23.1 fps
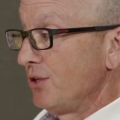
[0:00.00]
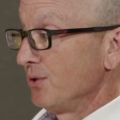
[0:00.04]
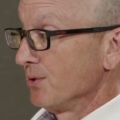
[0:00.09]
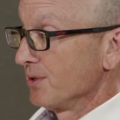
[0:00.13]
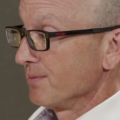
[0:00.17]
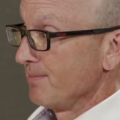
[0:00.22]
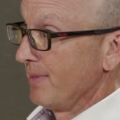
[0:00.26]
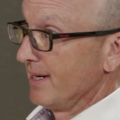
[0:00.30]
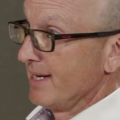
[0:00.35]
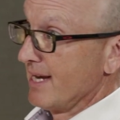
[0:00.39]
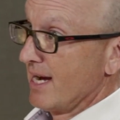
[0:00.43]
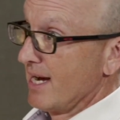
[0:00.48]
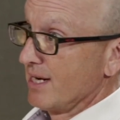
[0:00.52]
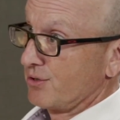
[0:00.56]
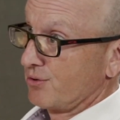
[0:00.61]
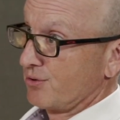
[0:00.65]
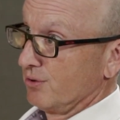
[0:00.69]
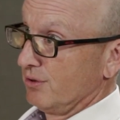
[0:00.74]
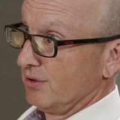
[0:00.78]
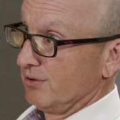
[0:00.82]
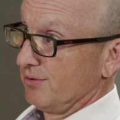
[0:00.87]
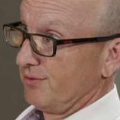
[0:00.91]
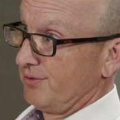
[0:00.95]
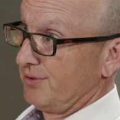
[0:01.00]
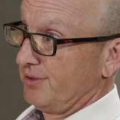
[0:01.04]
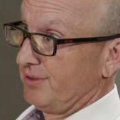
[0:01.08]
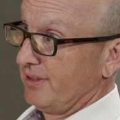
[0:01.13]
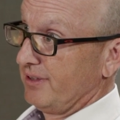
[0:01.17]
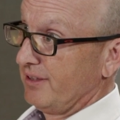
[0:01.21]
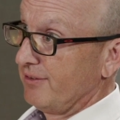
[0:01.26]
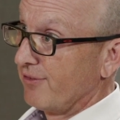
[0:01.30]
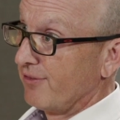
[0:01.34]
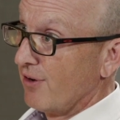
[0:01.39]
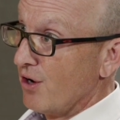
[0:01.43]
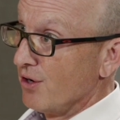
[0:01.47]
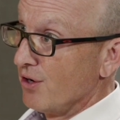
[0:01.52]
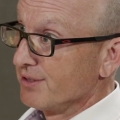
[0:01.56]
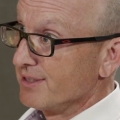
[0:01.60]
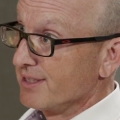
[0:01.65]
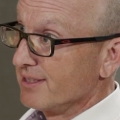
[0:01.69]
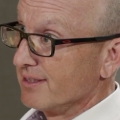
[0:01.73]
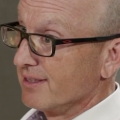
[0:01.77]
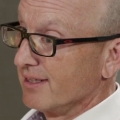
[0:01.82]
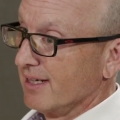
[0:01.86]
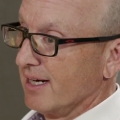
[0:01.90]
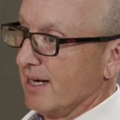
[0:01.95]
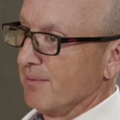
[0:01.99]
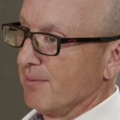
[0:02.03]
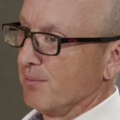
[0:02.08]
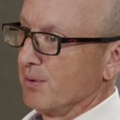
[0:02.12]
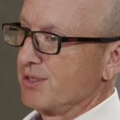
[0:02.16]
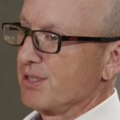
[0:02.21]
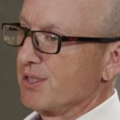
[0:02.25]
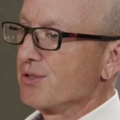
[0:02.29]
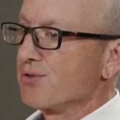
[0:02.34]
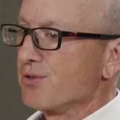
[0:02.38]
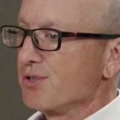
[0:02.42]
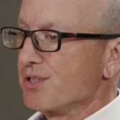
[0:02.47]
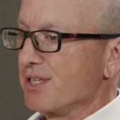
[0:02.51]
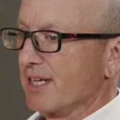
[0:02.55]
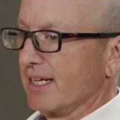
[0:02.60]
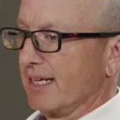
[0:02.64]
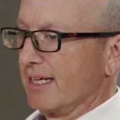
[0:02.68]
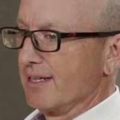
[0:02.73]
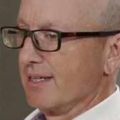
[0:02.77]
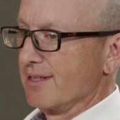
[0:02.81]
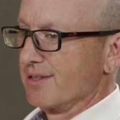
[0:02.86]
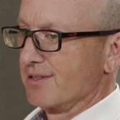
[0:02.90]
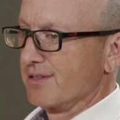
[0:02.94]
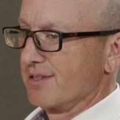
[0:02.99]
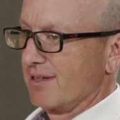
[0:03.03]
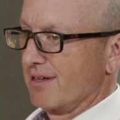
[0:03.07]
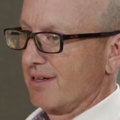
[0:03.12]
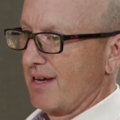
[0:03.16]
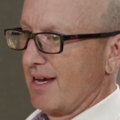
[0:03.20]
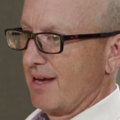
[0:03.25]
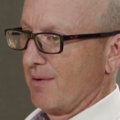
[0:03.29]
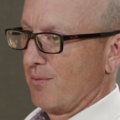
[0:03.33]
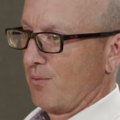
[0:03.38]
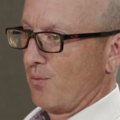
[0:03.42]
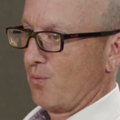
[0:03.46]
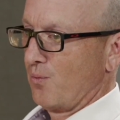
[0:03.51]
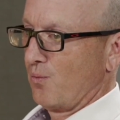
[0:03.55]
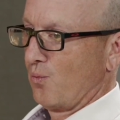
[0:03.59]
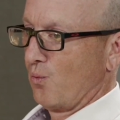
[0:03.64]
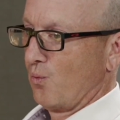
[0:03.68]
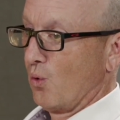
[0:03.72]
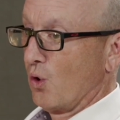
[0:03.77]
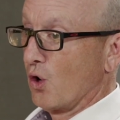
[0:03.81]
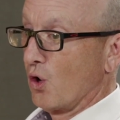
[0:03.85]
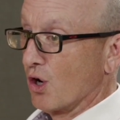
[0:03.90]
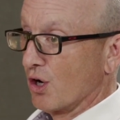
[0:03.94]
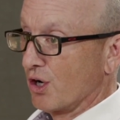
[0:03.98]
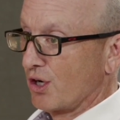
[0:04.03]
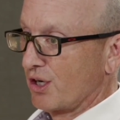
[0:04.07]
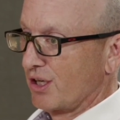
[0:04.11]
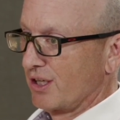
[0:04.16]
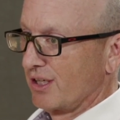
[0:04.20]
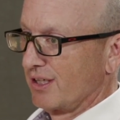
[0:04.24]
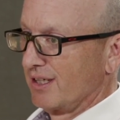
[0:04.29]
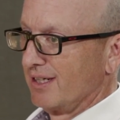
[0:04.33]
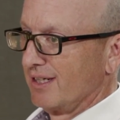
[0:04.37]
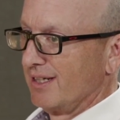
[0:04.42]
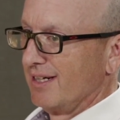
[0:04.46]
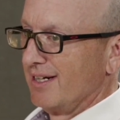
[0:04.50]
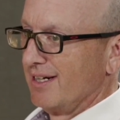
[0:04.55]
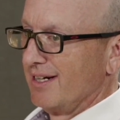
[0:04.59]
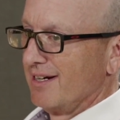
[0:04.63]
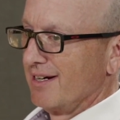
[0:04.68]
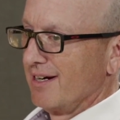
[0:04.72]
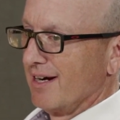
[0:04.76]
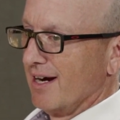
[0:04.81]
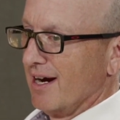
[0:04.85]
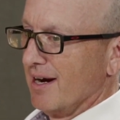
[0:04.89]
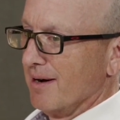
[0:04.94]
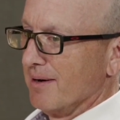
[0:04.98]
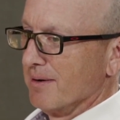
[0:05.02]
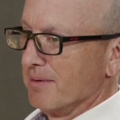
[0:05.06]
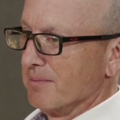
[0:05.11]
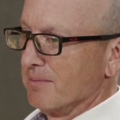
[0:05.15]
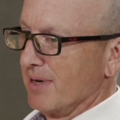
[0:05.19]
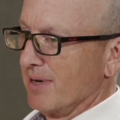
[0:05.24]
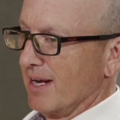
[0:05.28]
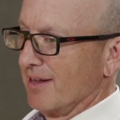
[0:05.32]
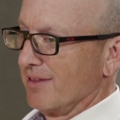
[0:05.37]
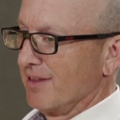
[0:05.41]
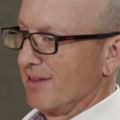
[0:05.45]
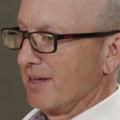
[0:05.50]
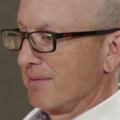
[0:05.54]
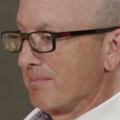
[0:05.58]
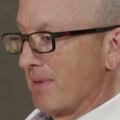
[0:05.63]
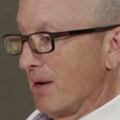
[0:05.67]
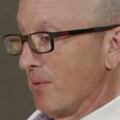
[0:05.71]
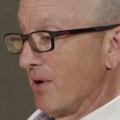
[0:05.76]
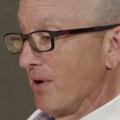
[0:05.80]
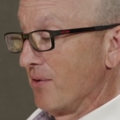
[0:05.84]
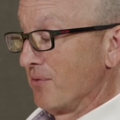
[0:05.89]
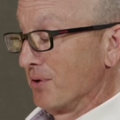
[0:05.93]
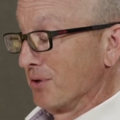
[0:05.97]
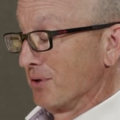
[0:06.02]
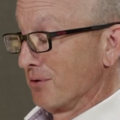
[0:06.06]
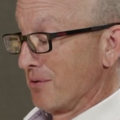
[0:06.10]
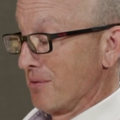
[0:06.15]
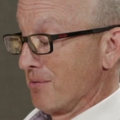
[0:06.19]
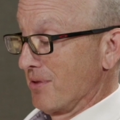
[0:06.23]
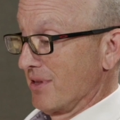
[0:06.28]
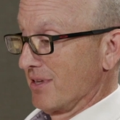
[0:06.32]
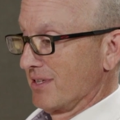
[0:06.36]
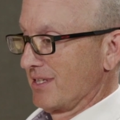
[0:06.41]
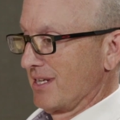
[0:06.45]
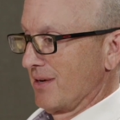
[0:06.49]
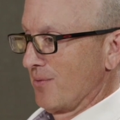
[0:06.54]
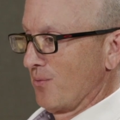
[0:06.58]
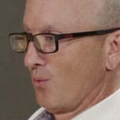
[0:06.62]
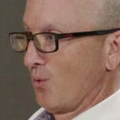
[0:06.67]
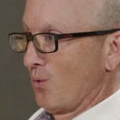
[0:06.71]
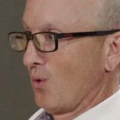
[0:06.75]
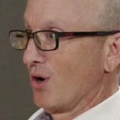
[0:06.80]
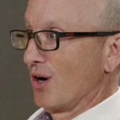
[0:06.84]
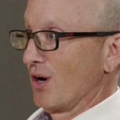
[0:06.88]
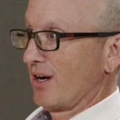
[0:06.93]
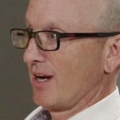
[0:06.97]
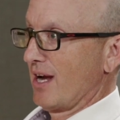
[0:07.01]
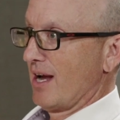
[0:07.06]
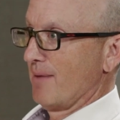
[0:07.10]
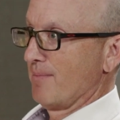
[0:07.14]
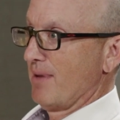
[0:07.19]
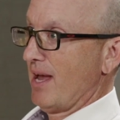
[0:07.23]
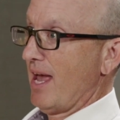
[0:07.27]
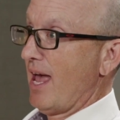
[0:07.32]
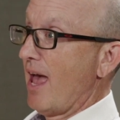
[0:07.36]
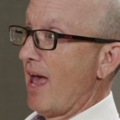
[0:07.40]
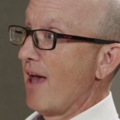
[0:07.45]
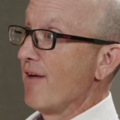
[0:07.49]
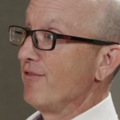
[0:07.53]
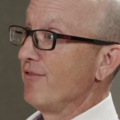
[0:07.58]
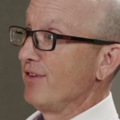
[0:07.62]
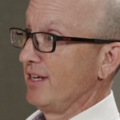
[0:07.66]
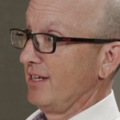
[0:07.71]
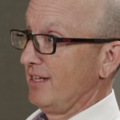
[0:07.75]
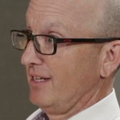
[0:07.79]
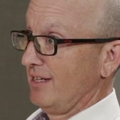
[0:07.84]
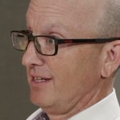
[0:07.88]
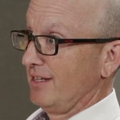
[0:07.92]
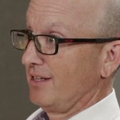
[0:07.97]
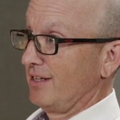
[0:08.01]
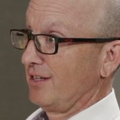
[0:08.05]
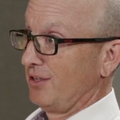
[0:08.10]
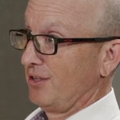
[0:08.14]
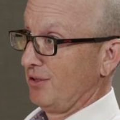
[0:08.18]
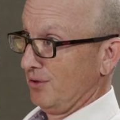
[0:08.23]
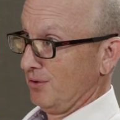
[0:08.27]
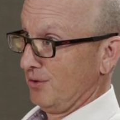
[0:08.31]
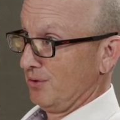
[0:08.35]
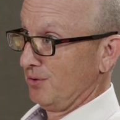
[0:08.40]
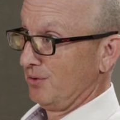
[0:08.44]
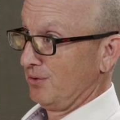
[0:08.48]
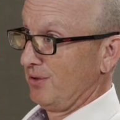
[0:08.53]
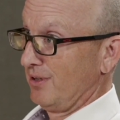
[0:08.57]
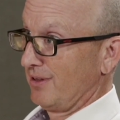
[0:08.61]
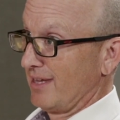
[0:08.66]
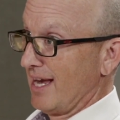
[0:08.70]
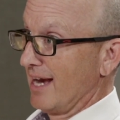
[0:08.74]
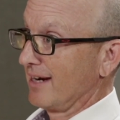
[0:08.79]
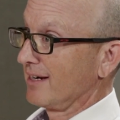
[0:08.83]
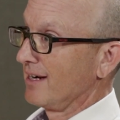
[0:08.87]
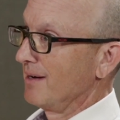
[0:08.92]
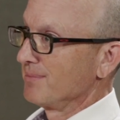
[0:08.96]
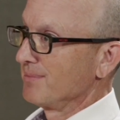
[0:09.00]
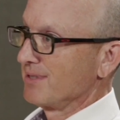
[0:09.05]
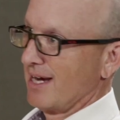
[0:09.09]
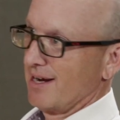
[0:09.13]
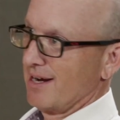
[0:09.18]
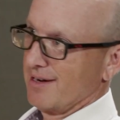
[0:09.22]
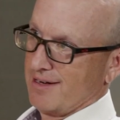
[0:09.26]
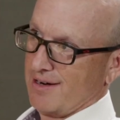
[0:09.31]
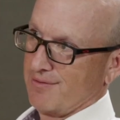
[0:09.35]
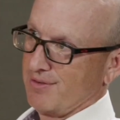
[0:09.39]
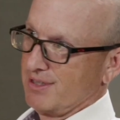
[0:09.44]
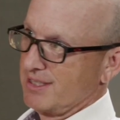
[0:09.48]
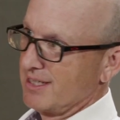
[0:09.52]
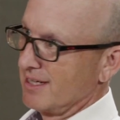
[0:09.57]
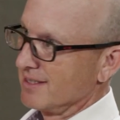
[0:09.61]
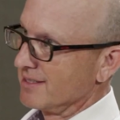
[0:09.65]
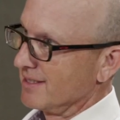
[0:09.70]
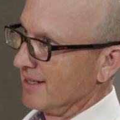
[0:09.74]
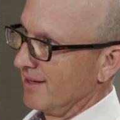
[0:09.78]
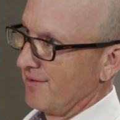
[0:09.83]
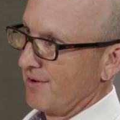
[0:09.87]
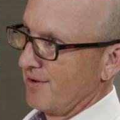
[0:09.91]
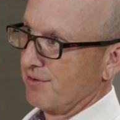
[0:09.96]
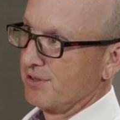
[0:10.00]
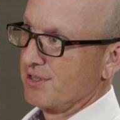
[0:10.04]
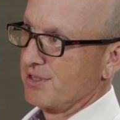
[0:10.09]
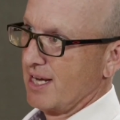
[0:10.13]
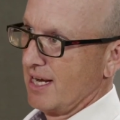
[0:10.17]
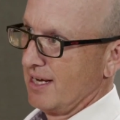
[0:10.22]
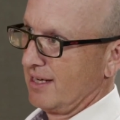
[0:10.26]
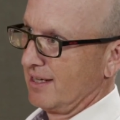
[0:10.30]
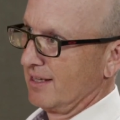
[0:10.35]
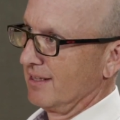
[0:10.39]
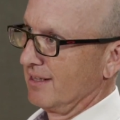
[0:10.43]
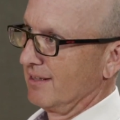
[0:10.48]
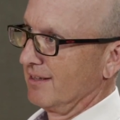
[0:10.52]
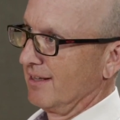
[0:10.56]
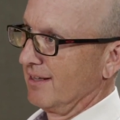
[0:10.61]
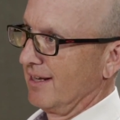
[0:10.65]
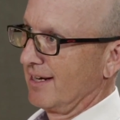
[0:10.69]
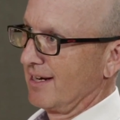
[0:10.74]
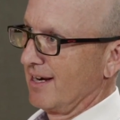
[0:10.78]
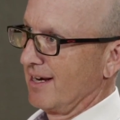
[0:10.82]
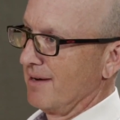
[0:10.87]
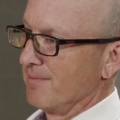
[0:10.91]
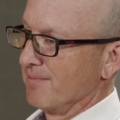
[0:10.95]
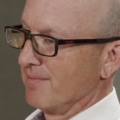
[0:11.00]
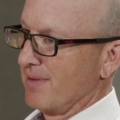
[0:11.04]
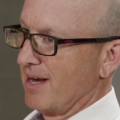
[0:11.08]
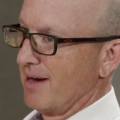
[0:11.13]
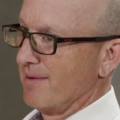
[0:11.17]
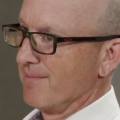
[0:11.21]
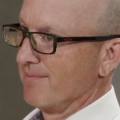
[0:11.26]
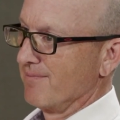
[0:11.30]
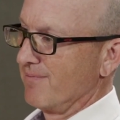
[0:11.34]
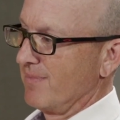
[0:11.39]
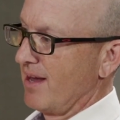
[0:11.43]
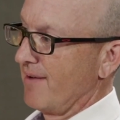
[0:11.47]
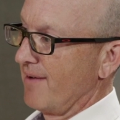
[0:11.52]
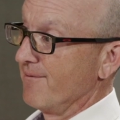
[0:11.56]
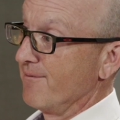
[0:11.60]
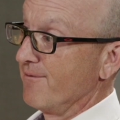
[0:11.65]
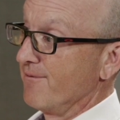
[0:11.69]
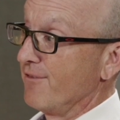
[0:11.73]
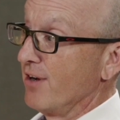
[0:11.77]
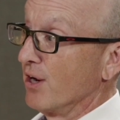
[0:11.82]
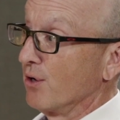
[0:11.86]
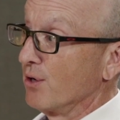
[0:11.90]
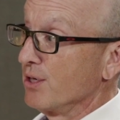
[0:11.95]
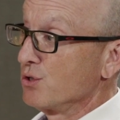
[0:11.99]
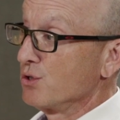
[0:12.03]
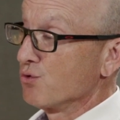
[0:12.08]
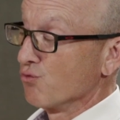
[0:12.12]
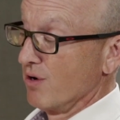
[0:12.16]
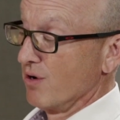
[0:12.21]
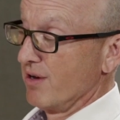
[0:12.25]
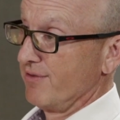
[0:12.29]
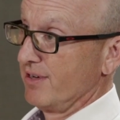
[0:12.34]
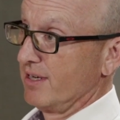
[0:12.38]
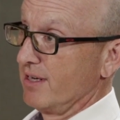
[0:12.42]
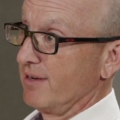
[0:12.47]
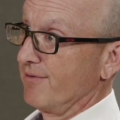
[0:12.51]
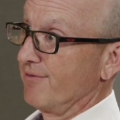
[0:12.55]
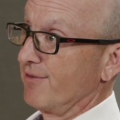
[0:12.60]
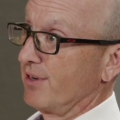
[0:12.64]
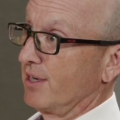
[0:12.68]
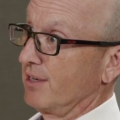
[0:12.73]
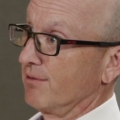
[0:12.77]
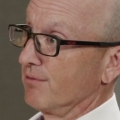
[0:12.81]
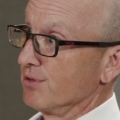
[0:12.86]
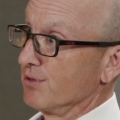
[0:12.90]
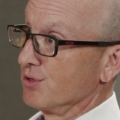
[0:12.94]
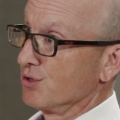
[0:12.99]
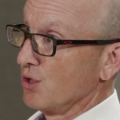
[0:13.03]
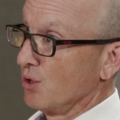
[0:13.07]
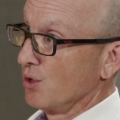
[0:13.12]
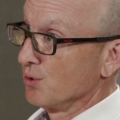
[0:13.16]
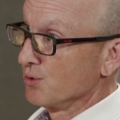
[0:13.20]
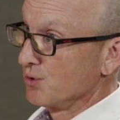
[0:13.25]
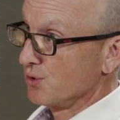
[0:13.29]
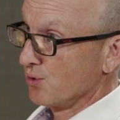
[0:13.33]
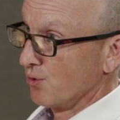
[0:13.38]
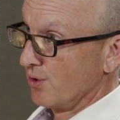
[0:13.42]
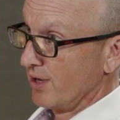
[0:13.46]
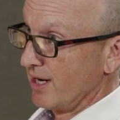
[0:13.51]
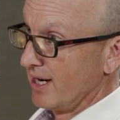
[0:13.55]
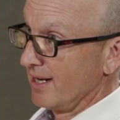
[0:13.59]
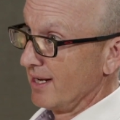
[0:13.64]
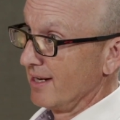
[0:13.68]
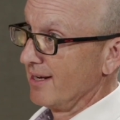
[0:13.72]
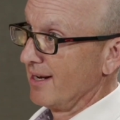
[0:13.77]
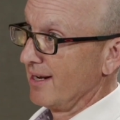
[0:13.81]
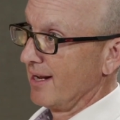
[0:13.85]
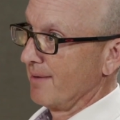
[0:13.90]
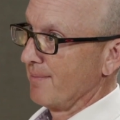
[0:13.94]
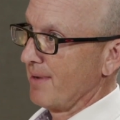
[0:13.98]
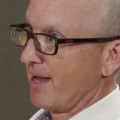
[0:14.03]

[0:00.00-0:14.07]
The EQ is my natural default. What's interesting is at work, and I think my wife would agree with this. At work, I'm heavy EQ. That comes out in every test that I've ever taken. Like I'm very driven. I'm very results oriented.